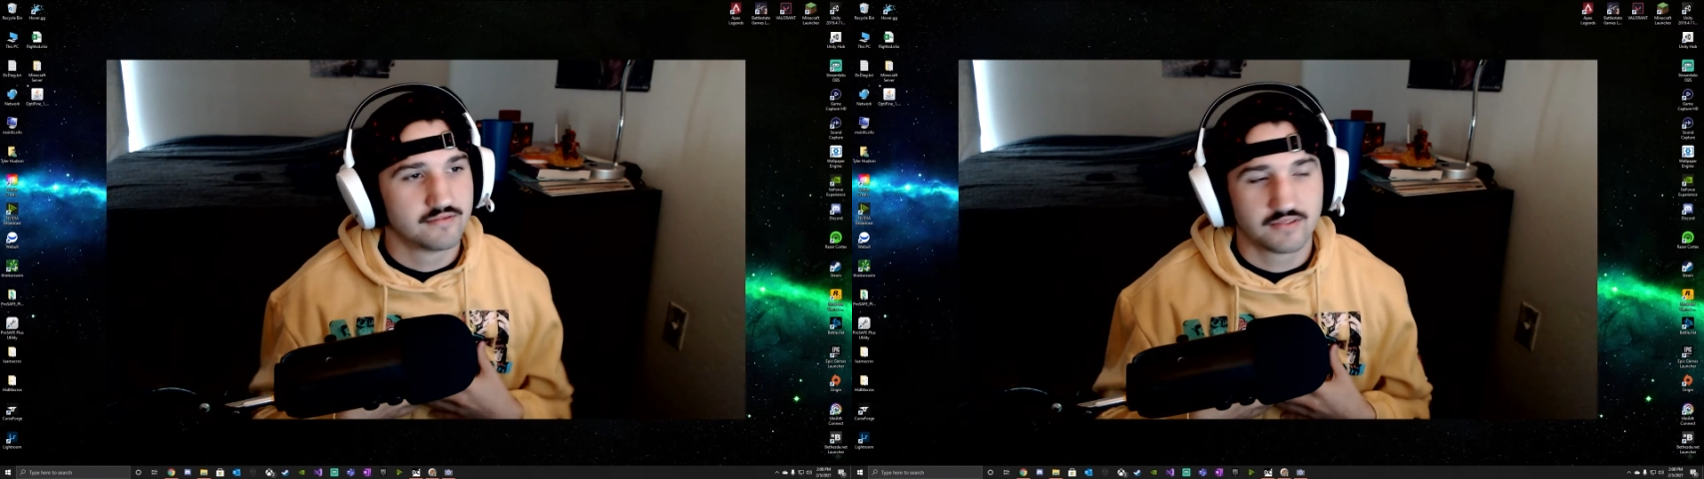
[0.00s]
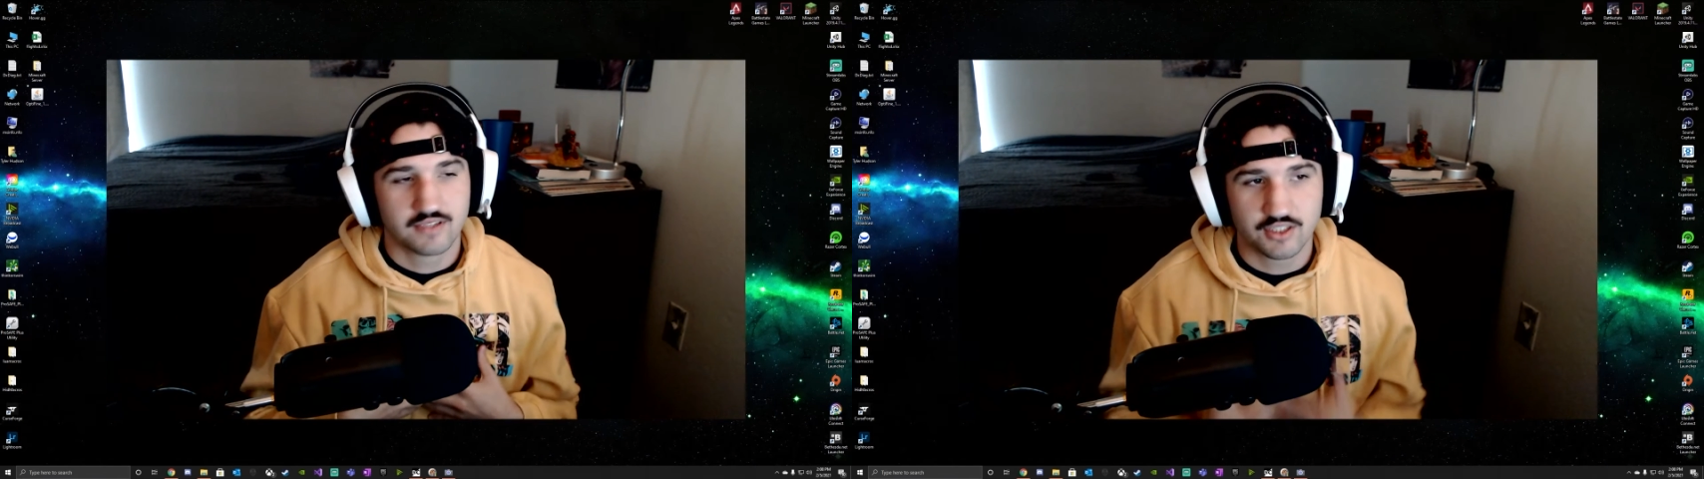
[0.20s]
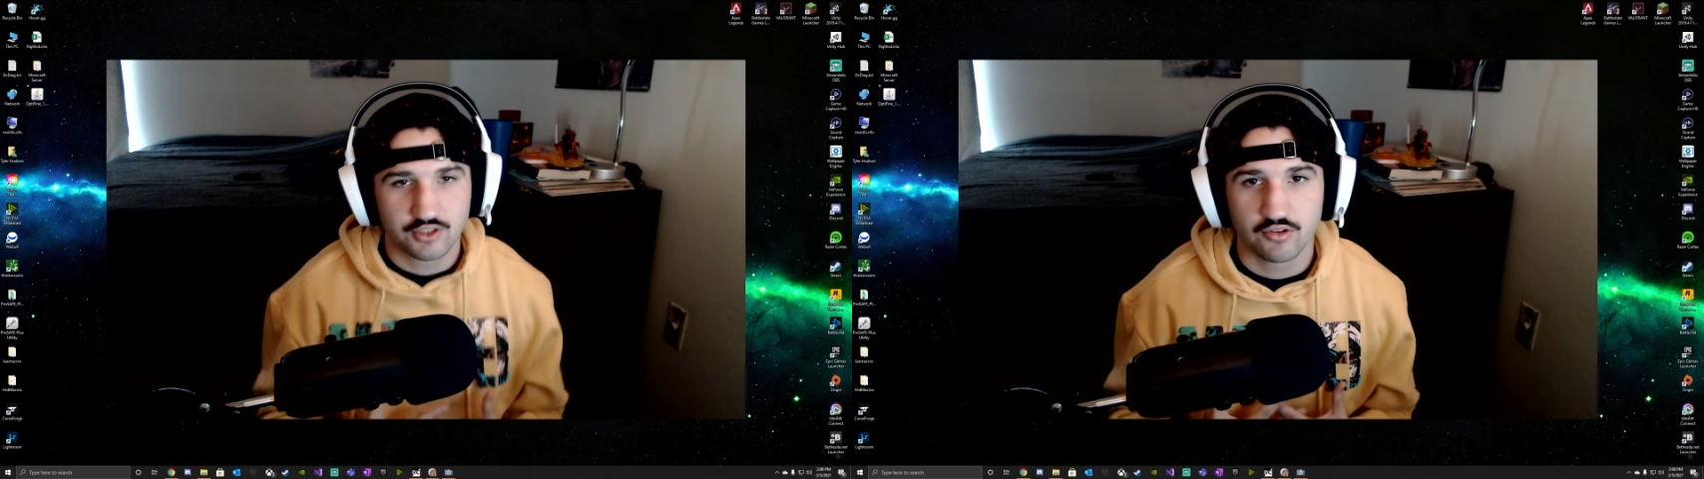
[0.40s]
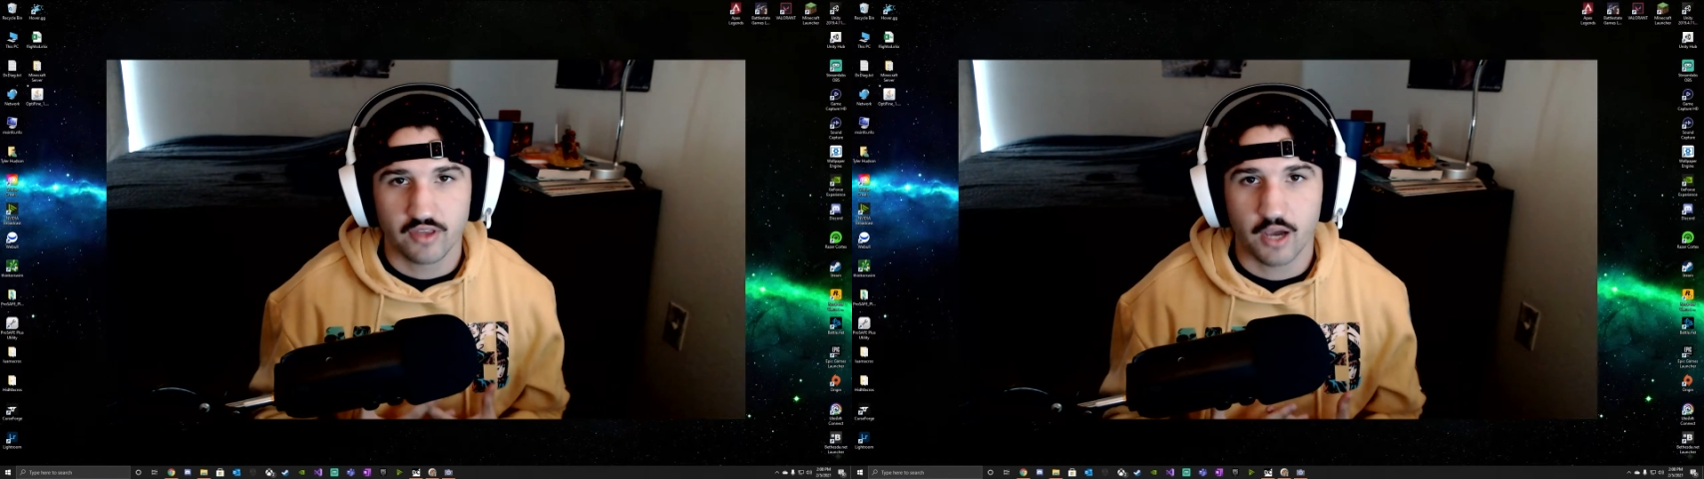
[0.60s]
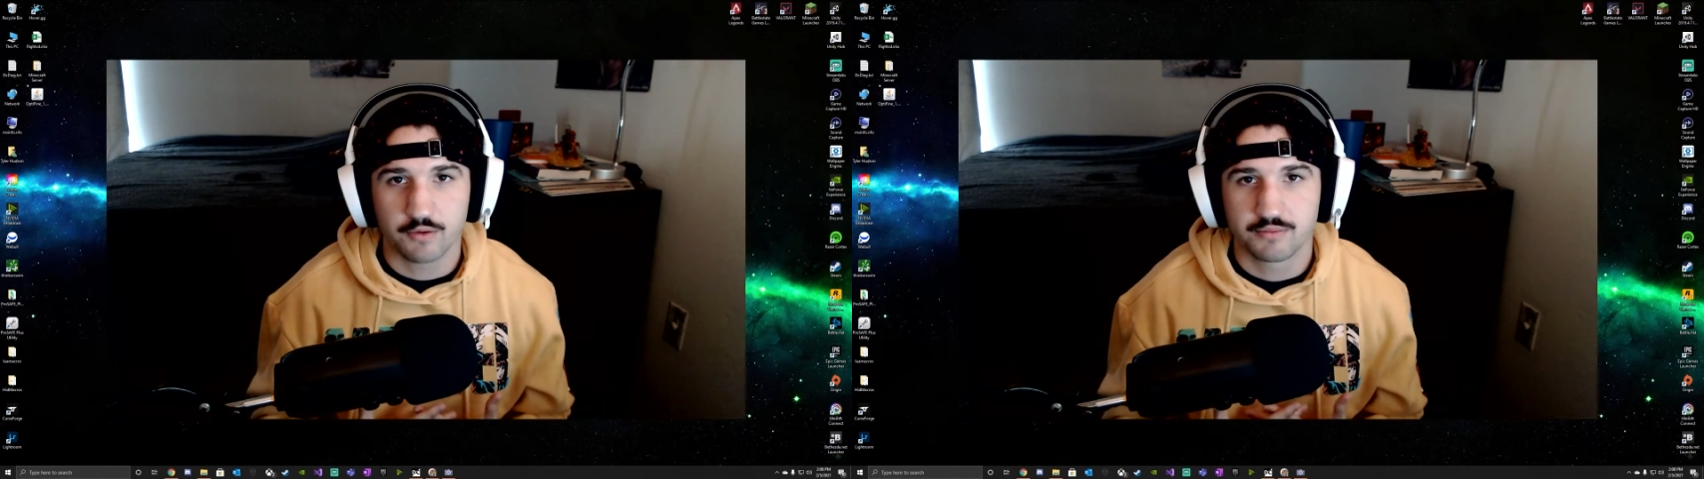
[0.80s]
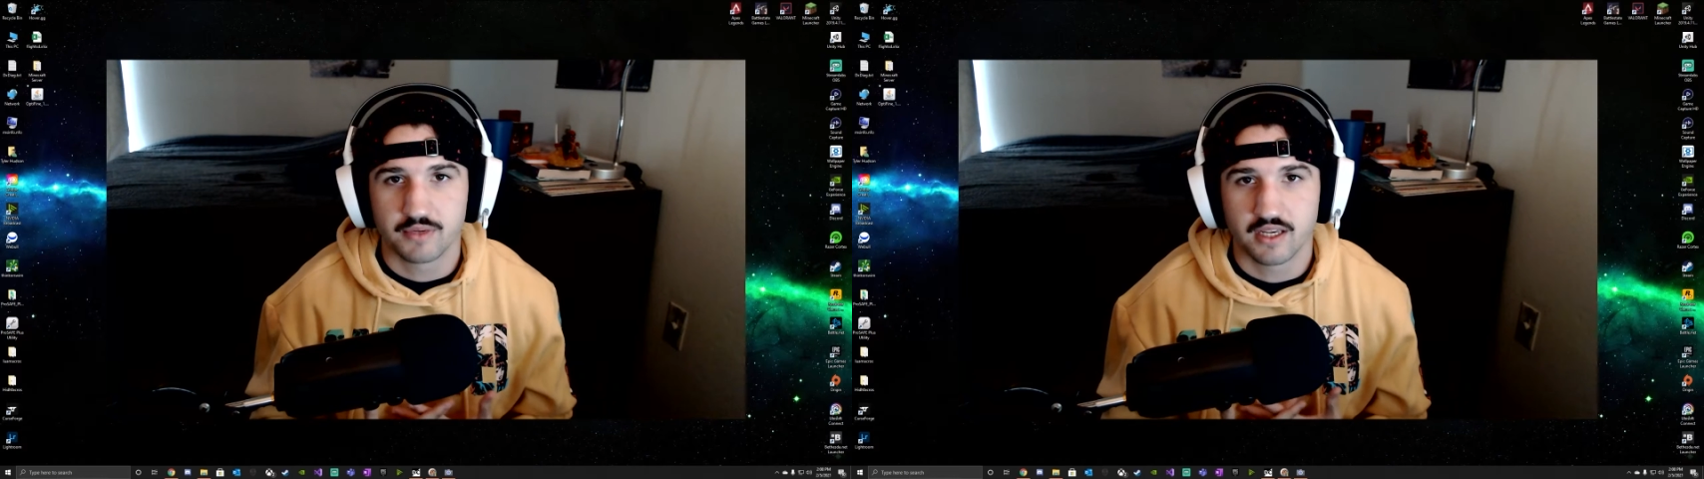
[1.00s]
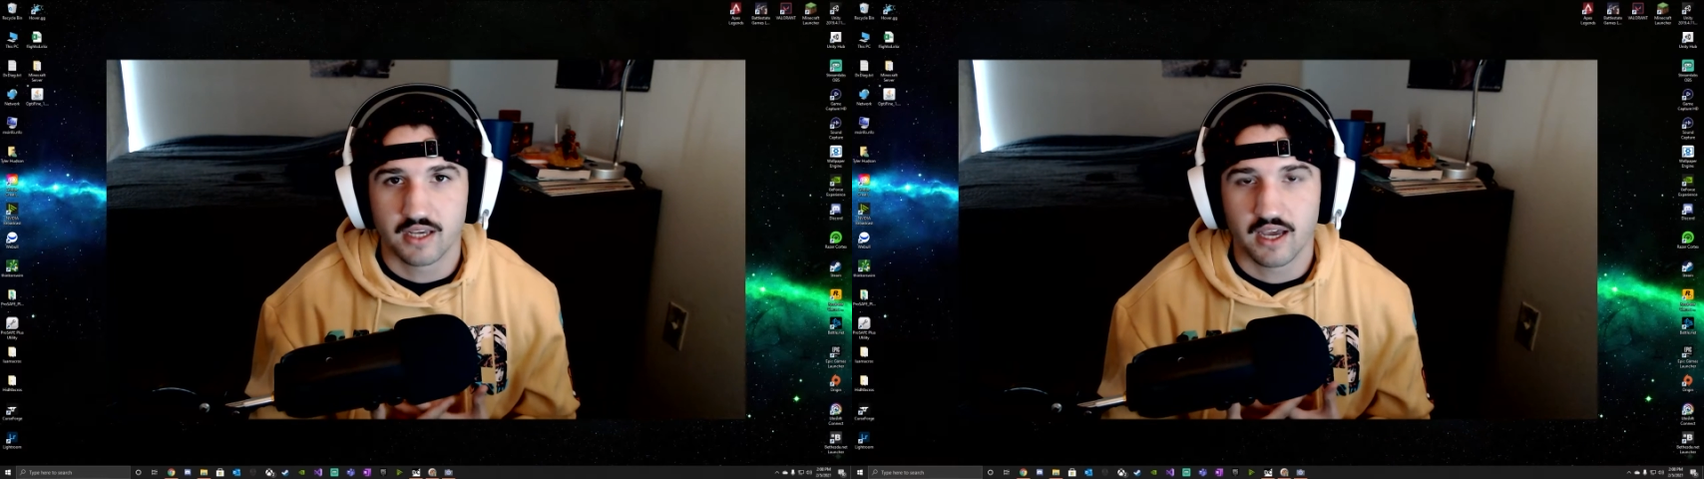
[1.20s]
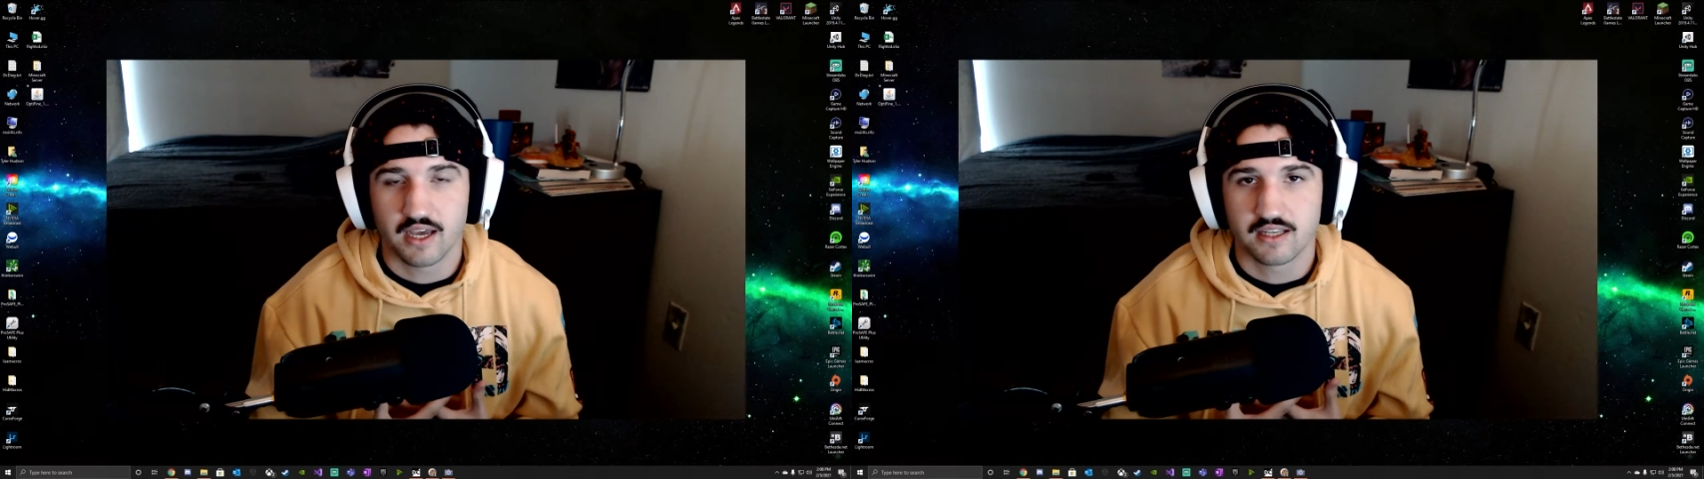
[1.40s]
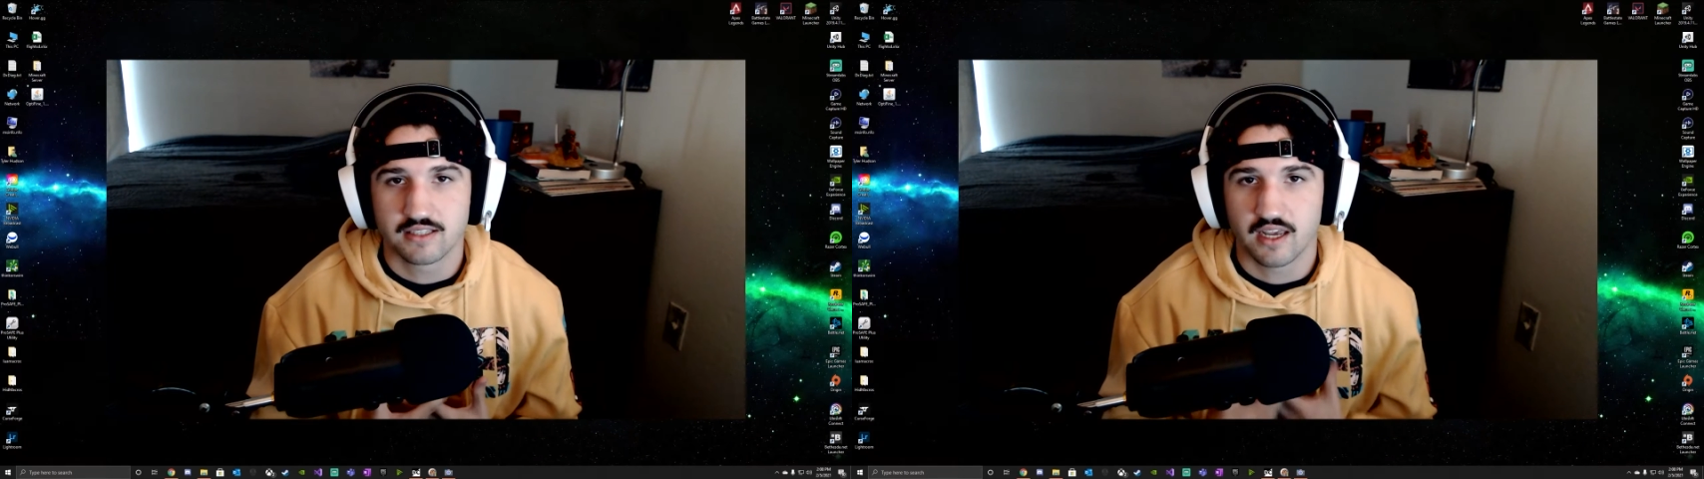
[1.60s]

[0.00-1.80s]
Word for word: It truly helps me as